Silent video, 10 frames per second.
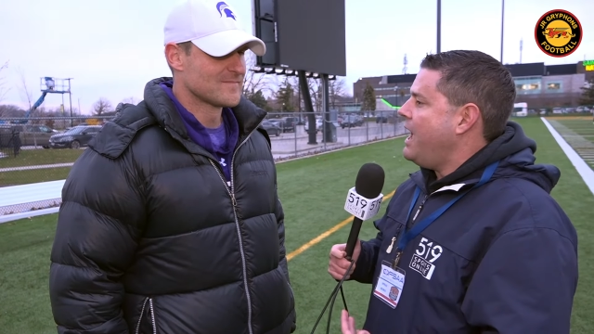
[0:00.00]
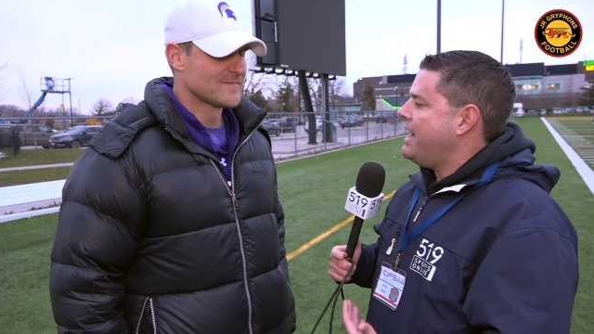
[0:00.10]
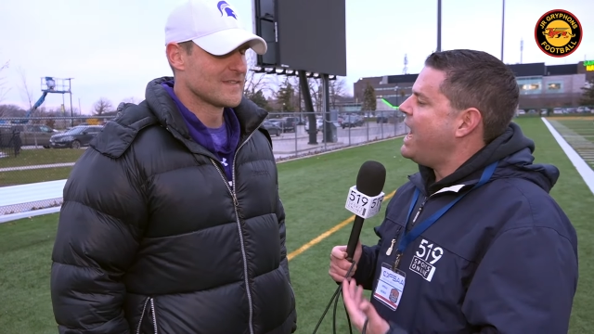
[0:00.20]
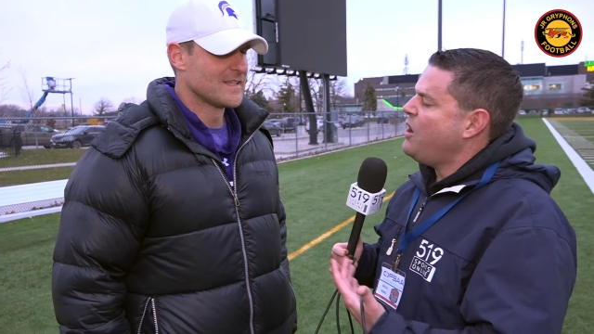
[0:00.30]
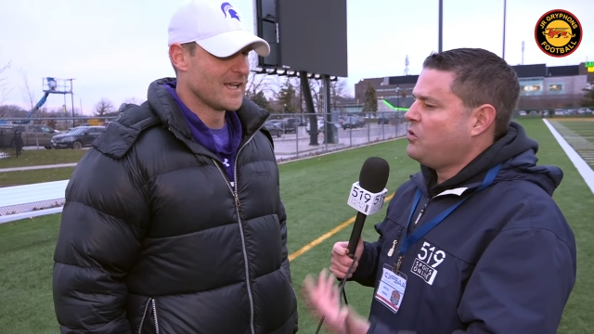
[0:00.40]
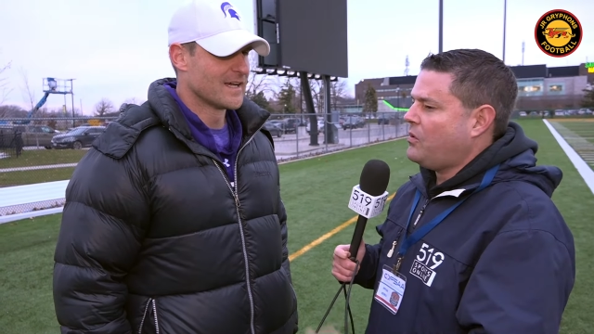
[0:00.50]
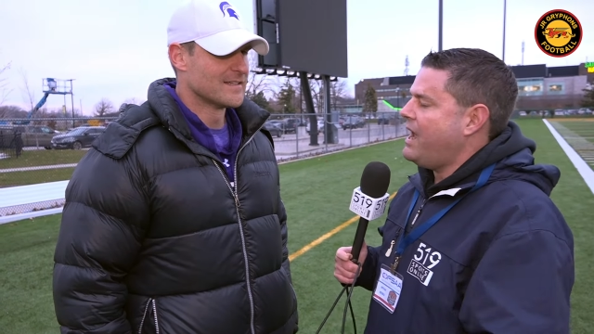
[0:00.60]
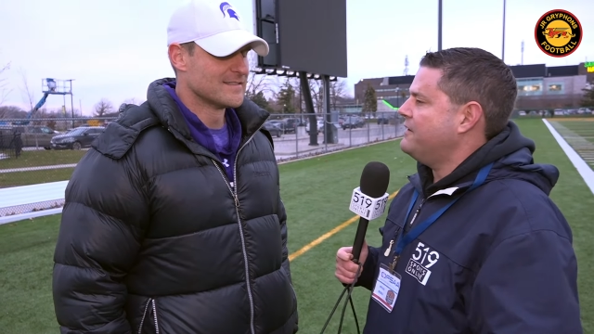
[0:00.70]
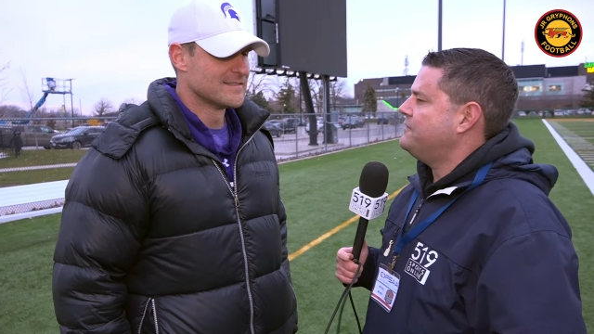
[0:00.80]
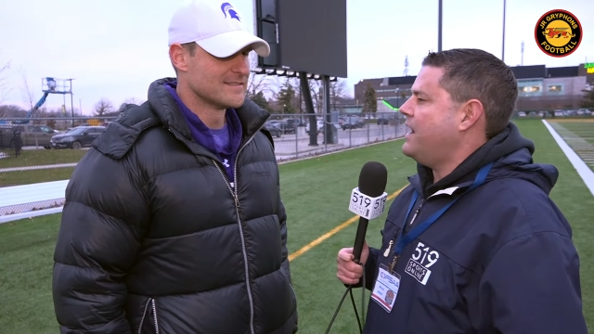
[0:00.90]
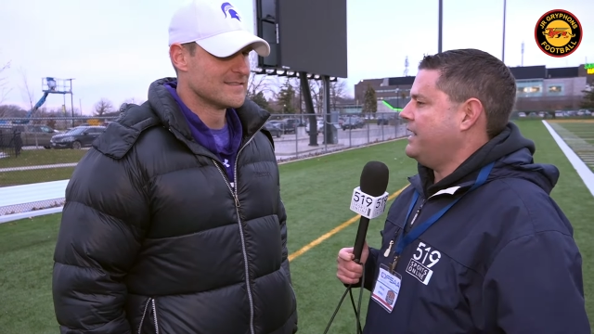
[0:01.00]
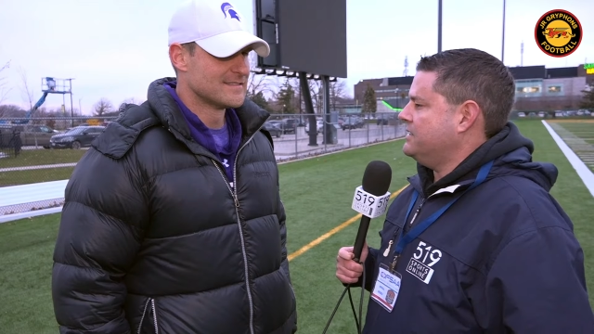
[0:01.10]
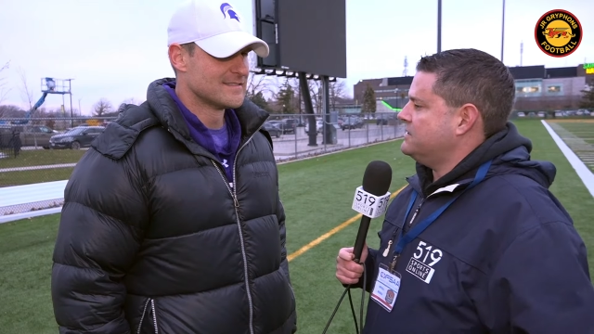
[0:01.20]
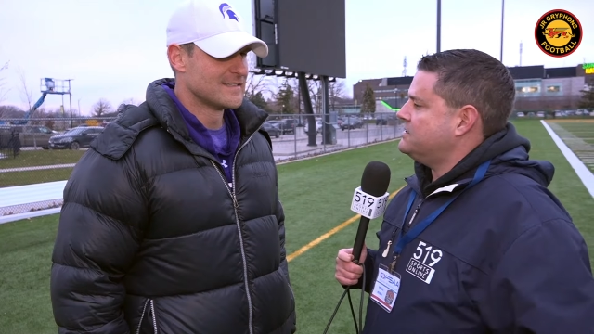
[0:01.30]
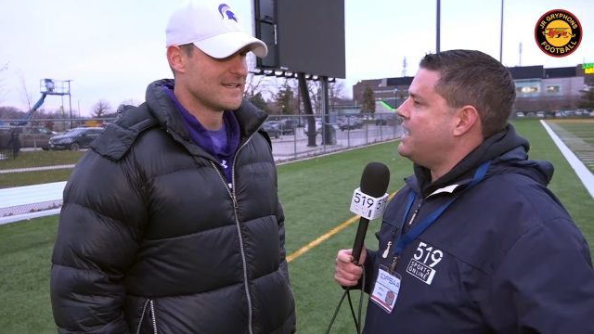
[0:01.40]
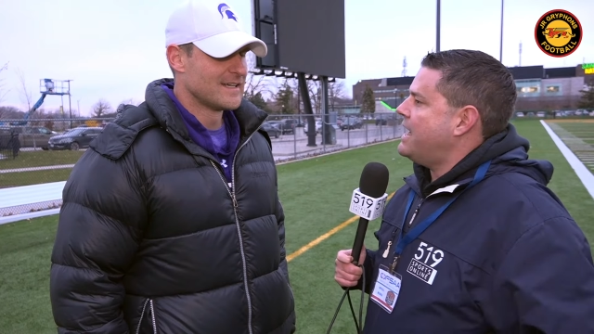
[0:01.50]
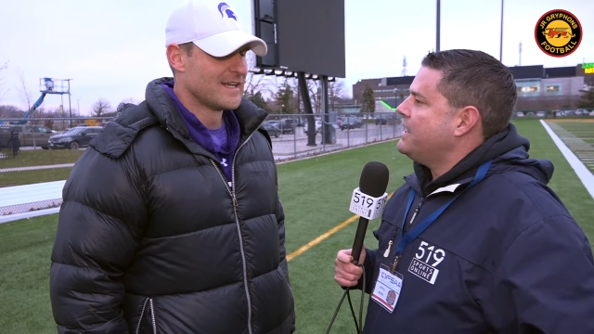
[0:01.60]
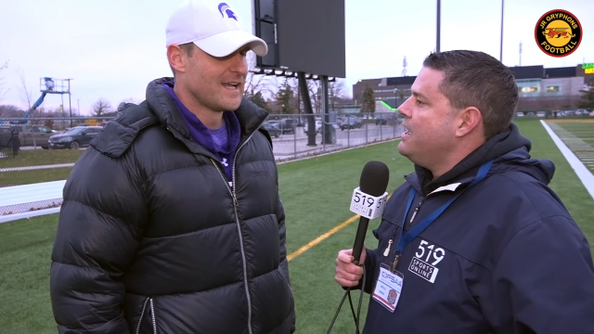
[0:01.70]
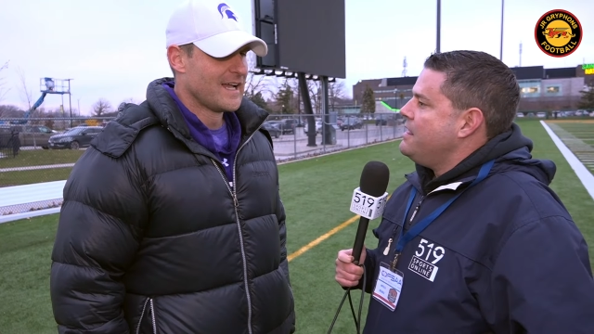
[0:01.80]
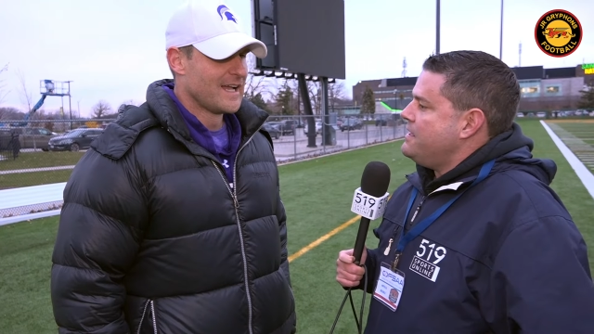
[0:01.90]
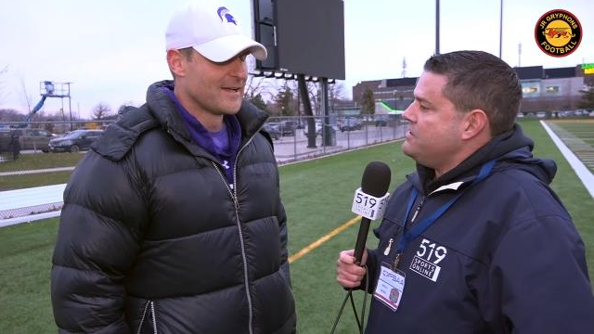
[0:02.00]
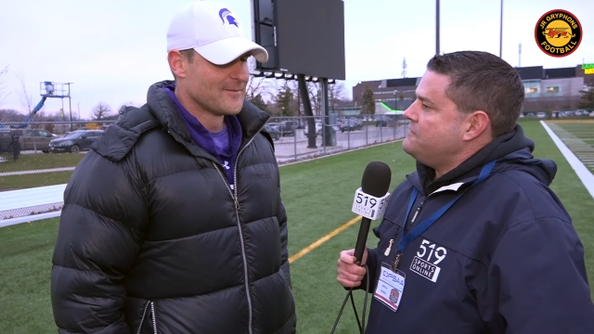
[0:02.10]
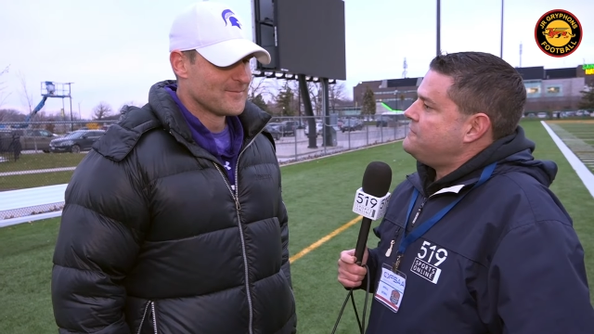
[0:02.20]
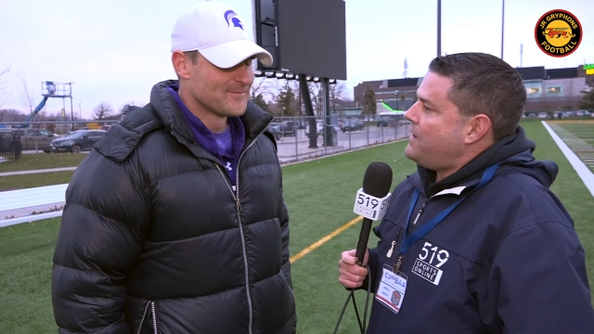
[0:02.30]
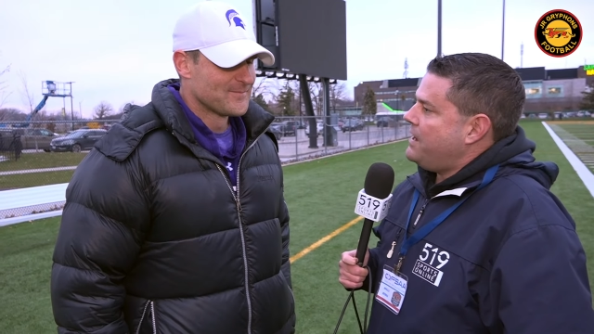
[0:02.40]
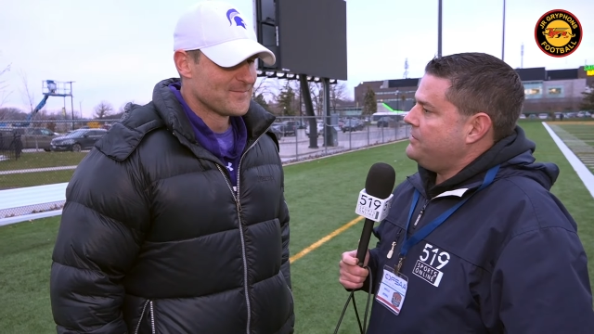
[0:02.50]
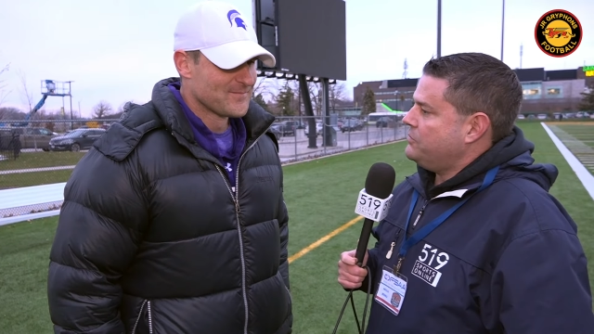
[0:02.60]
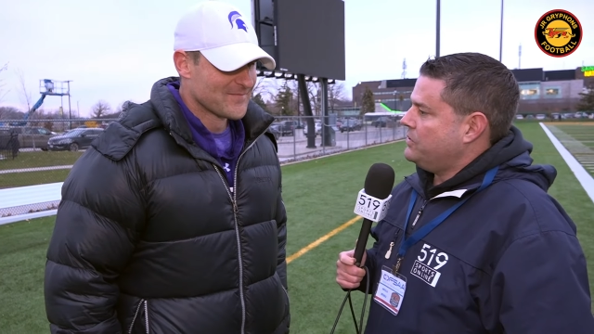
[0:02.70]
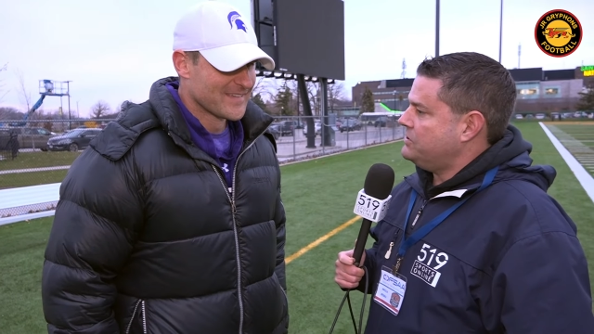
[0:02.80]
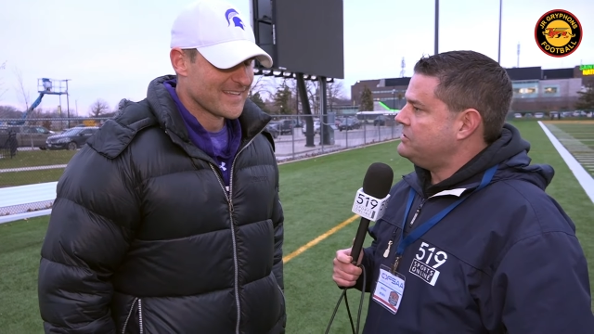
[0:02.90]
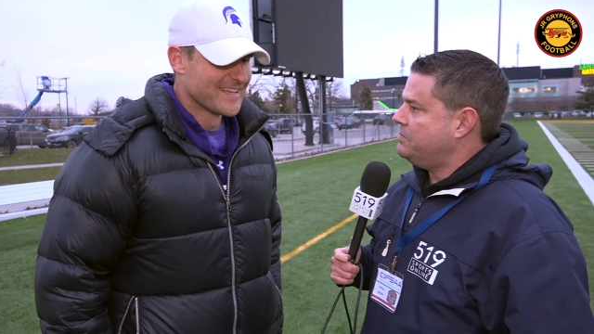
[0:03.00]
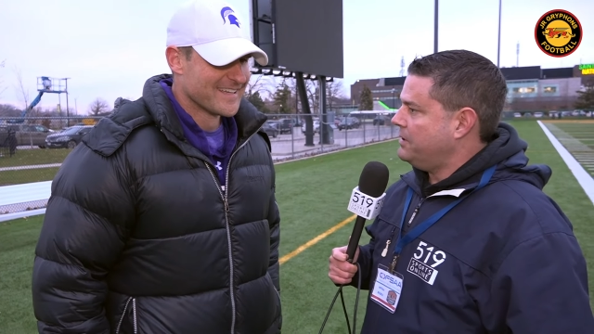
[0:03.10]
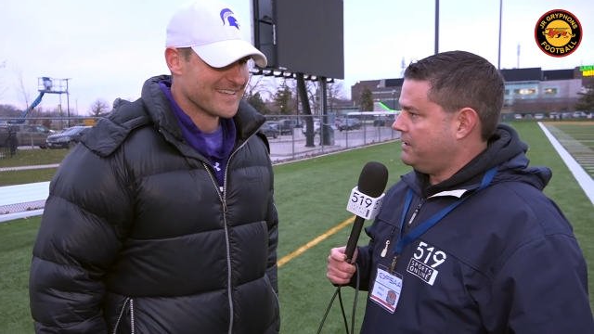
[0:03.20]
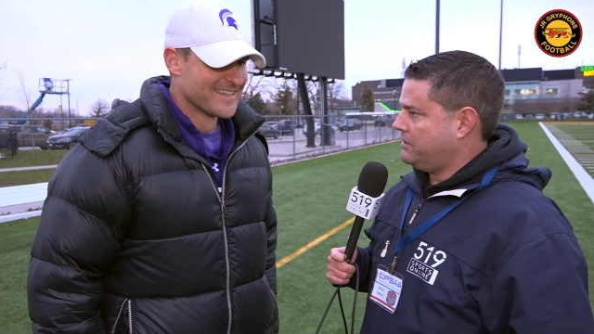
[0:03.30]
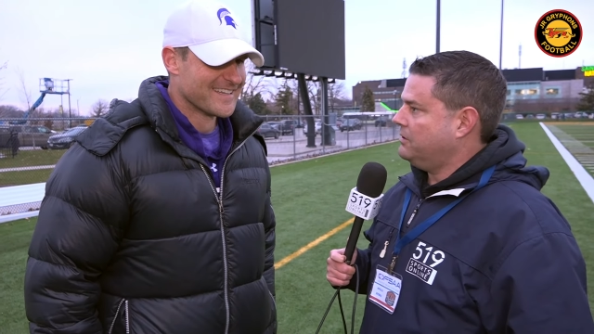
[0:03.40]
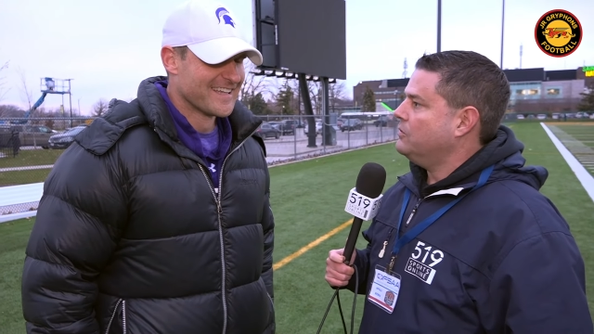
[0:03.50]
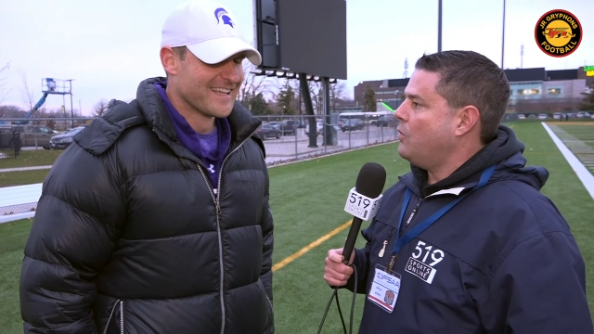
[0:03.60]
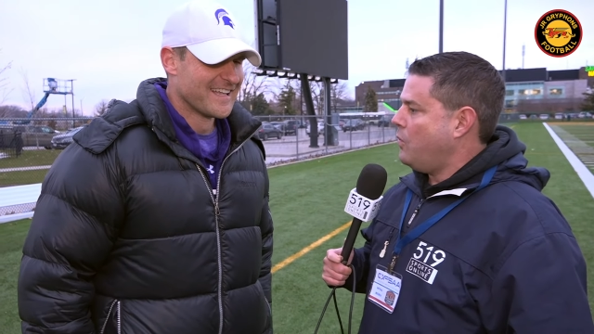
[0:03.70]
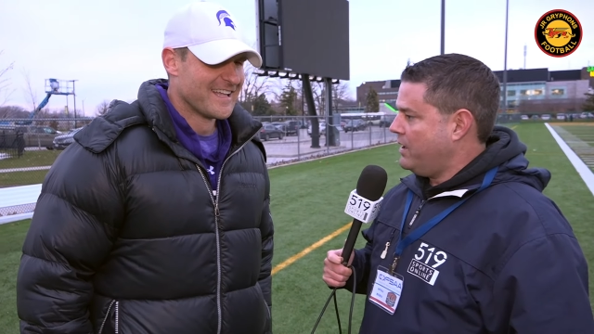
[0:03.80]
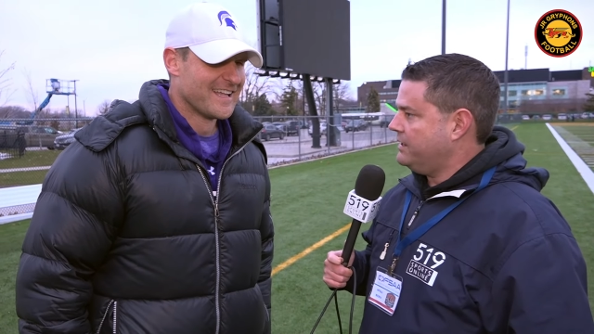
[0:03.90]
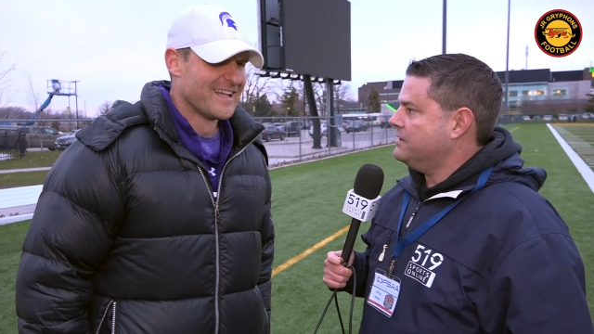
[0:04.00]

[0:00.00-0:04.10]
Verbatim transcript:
Speaker 1: and how gratifying is it, Zach, that you finally reached the pinnacle, winning